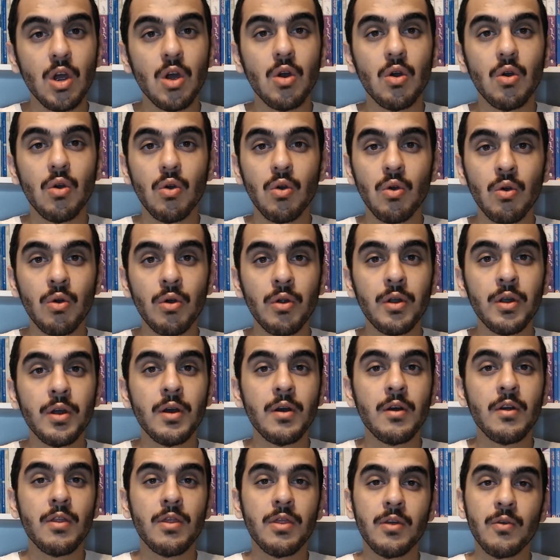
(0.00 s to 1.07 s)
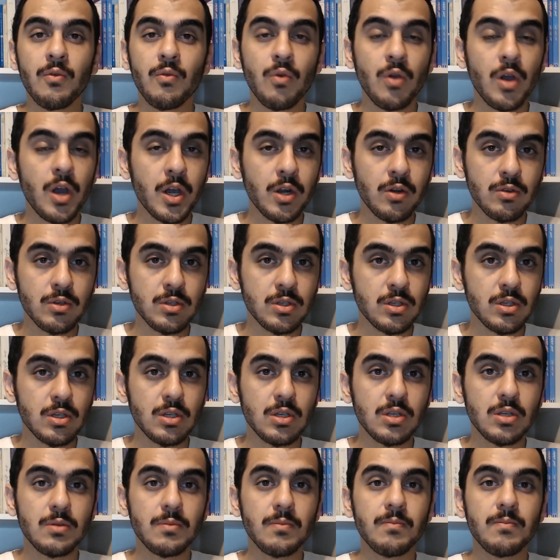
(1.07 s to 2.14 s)
or the virus
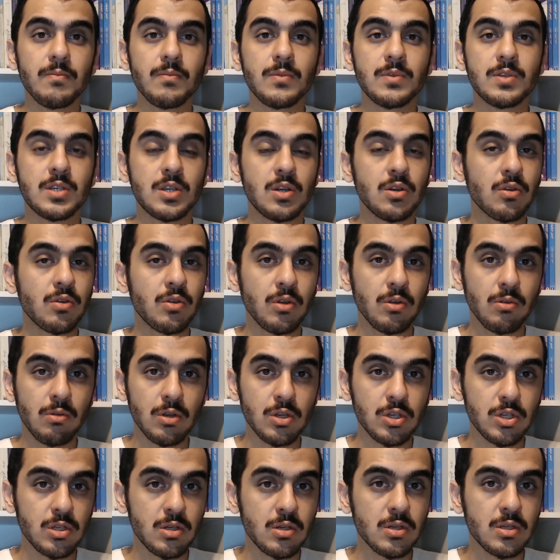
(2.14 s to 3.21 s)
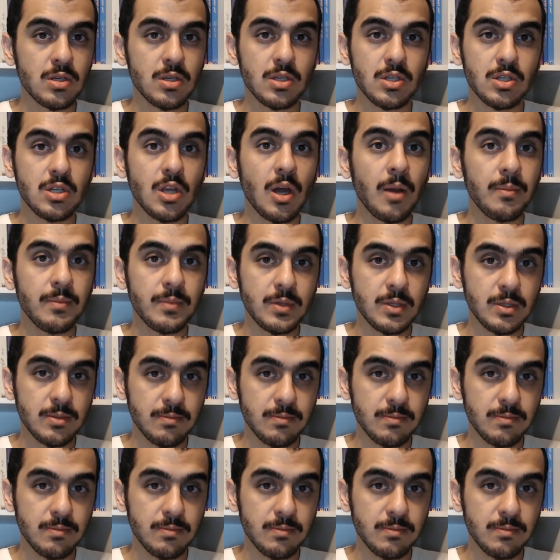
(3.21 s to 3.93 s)
circulation is stopped.